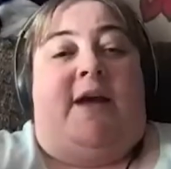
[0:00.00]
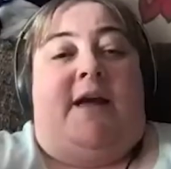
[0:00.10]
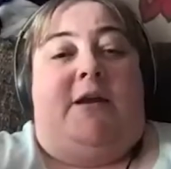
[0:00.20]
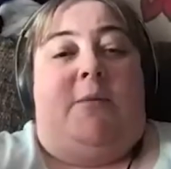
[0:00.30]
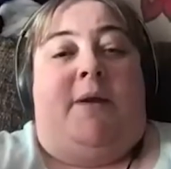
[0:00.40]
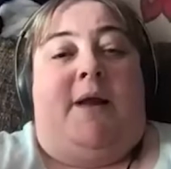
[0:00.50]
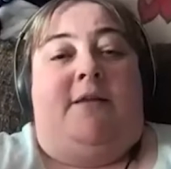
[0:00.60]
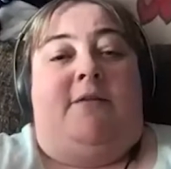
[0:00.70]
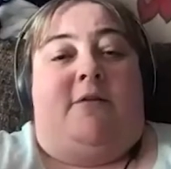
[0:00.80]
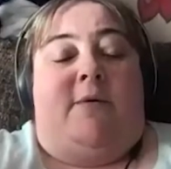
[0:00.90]
in your
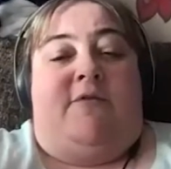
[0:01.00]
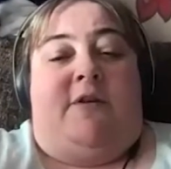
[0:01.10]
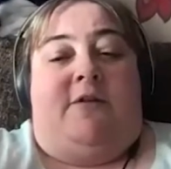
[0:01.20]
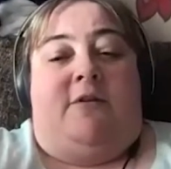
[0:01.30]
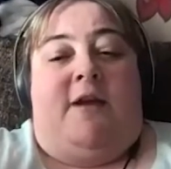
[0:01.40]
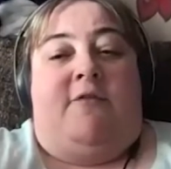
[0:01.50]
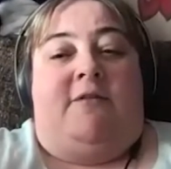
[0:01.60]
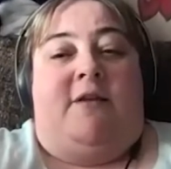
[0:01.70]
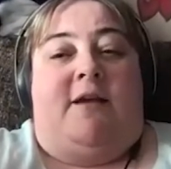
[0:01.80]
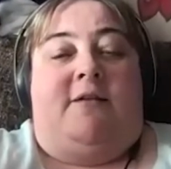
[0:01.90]
plan. So if it
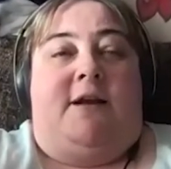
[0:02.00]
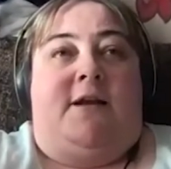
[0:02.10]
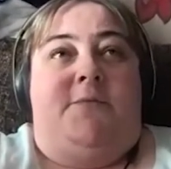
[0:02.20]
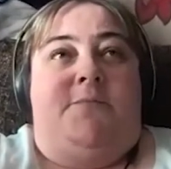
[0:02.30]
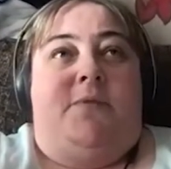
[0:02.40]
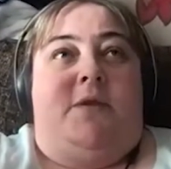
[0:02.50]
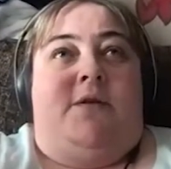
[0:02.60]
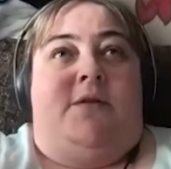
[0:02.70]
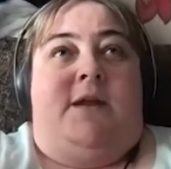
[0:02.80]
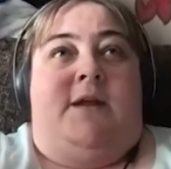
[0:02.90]
says like
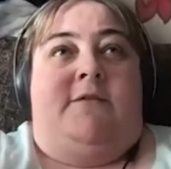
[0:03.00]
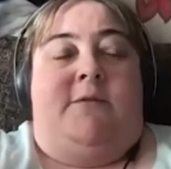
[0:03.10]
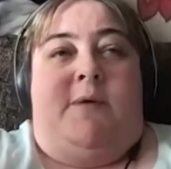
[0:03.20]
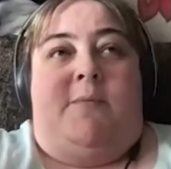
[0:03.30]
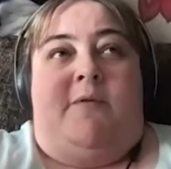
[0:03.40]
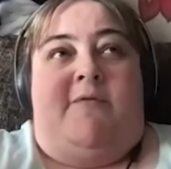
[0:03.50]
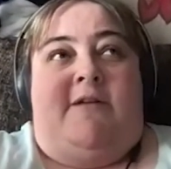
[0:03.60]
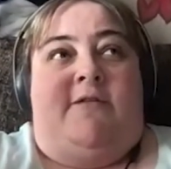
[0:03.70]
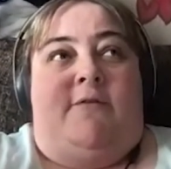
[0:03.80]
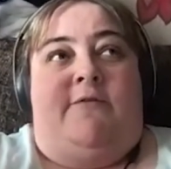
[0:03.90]
there needs to be
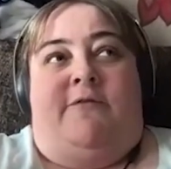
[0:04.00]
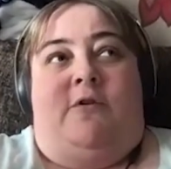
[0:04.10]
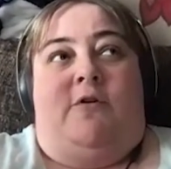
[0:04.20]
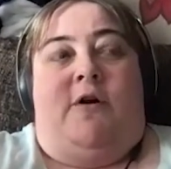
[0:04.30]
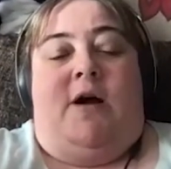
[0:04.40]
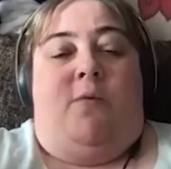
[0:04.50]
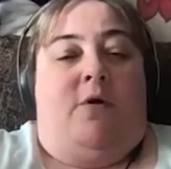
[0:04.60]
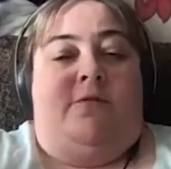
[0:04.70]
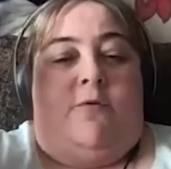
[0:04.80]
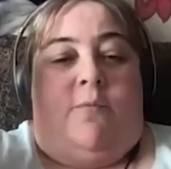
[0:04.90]
provision for a
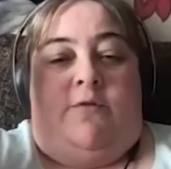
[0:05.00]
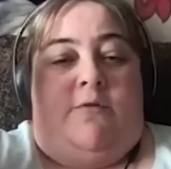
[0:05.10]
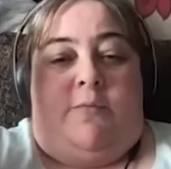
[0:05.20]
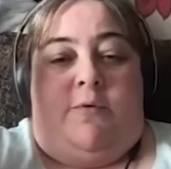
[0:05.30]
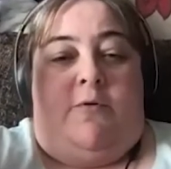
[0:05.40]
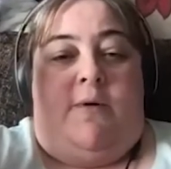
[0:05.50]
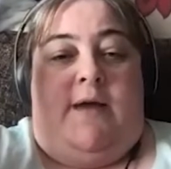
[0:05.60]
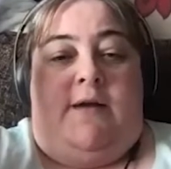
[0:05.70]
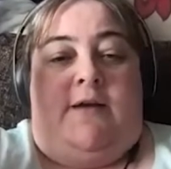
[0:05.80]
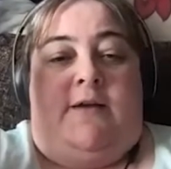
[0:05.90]
one-to-one support
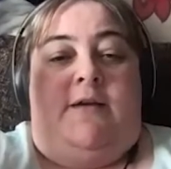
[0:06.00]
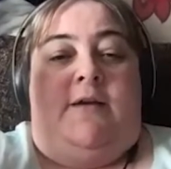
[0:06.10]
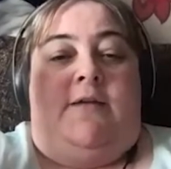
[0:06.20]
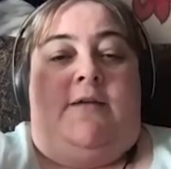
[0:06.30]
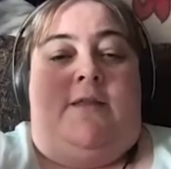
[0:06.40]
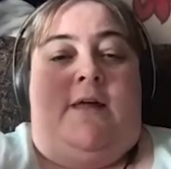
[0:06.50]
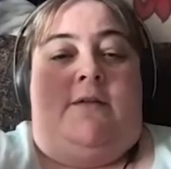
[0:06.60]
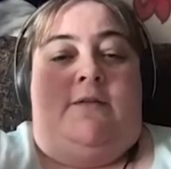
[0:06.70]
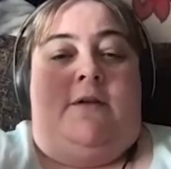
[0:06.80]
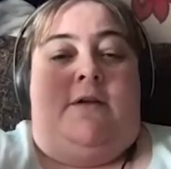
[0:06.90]
worker, then that,
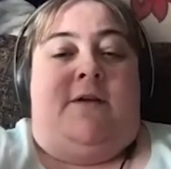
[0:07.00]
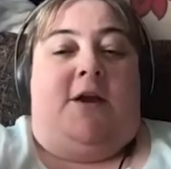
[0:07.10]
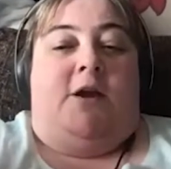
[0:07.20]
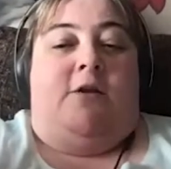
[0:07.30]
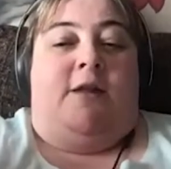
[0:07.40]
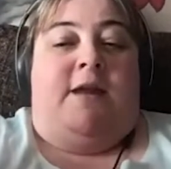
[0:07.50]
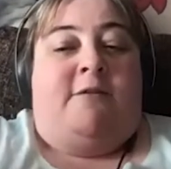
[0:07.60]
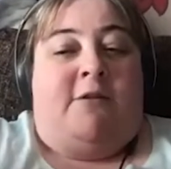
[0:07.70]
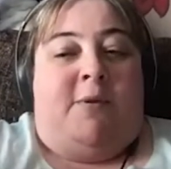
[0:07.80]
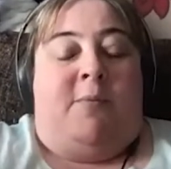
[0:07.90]
you know, there
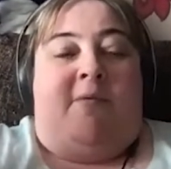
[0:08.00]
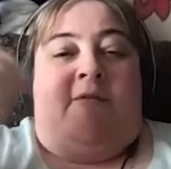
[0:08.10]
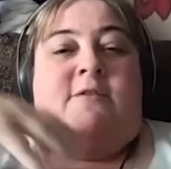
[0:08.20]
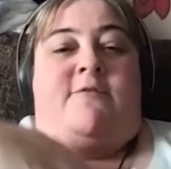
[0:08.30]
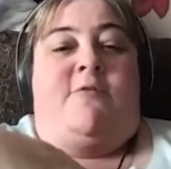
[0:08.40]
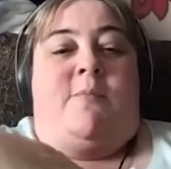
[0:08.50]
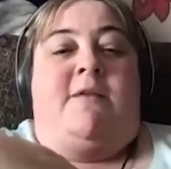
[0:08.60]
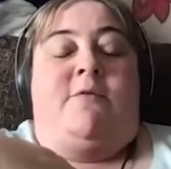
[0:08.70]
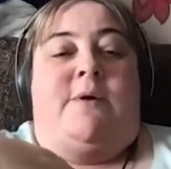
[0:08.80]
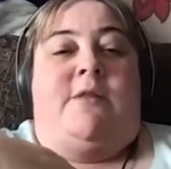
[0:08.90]
needs to be provision for me
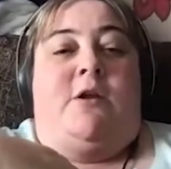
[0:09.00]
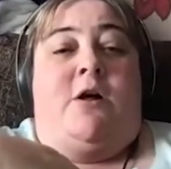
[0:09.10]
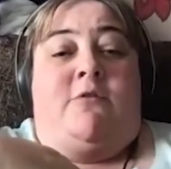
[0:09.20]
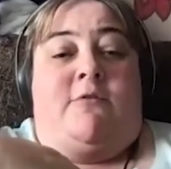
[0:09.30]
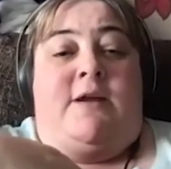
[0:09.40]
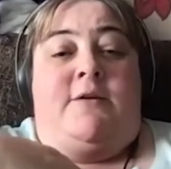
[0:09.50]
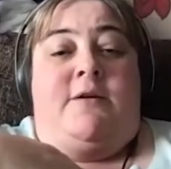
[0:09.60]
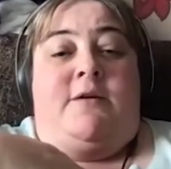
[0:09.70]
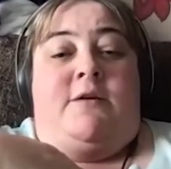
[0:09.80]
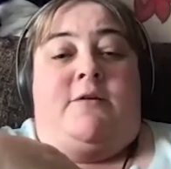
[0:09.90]
to win the lottery.
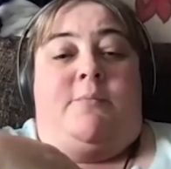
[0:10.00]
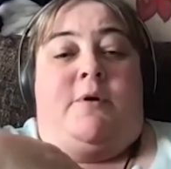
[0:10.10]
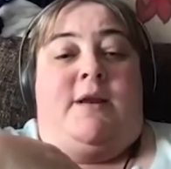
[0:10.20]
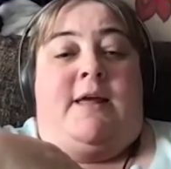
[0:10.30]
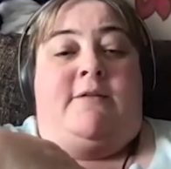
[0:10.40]
But unless I